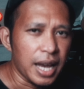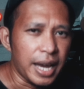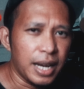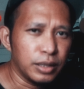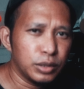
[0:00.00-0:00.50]

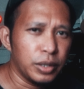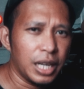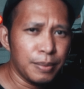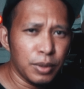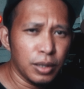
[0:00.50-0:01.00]
And how to
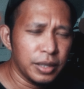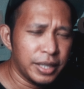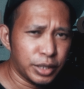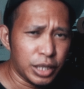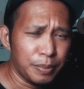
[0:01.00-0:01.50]
enable
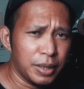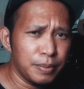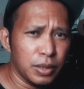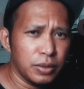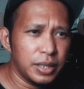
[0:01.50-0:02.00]
the tripod
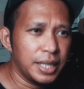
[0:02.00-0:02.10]
mode?